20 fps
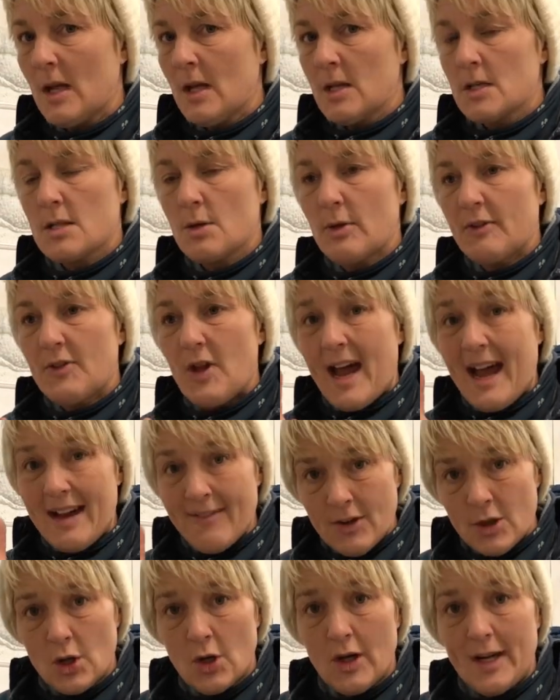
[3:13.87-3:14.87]
So if you
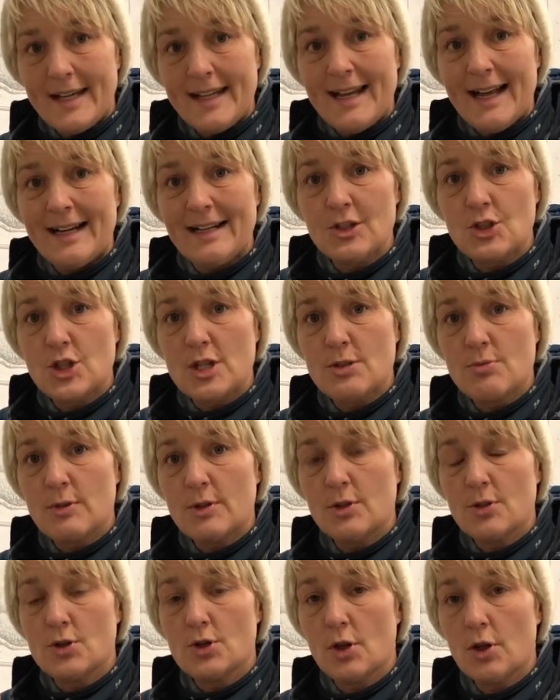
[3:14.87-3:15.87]
haven't got any allergies with
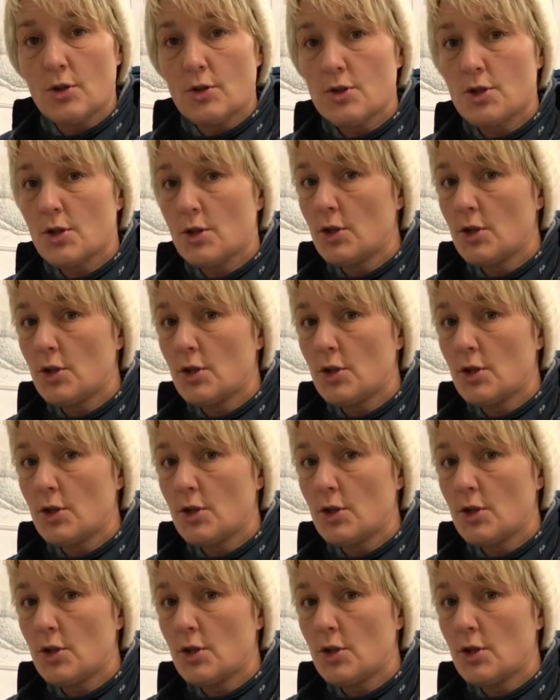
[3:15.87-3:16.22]
your dogs,